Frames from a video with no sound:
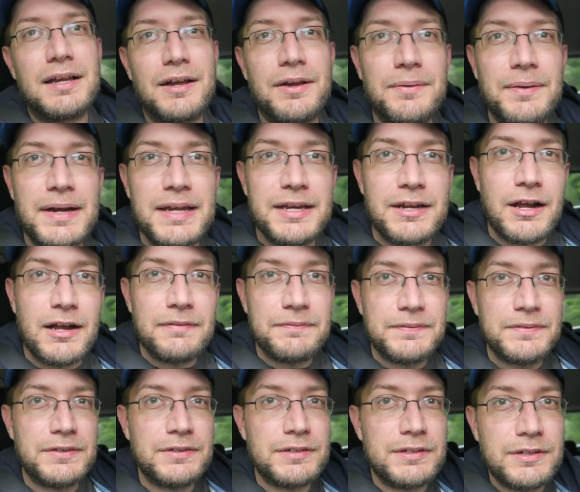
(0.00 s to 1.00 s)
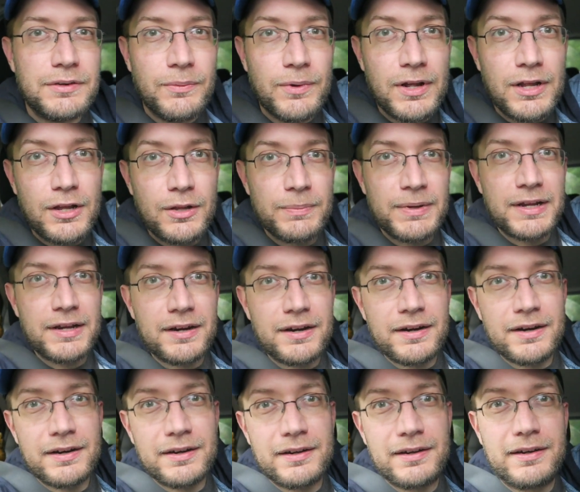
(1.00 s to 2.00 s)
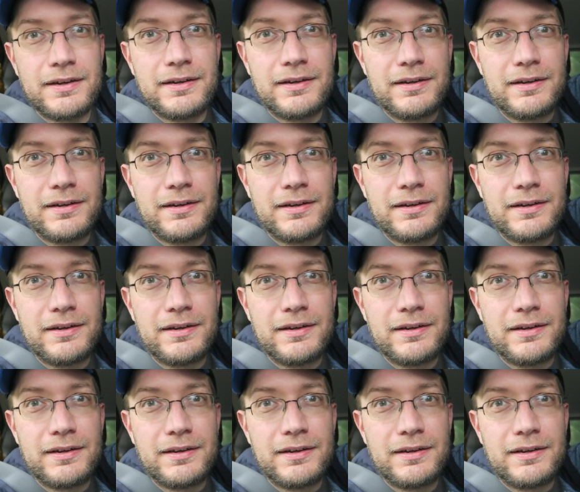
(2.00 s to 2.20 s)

All right, off to Walmart.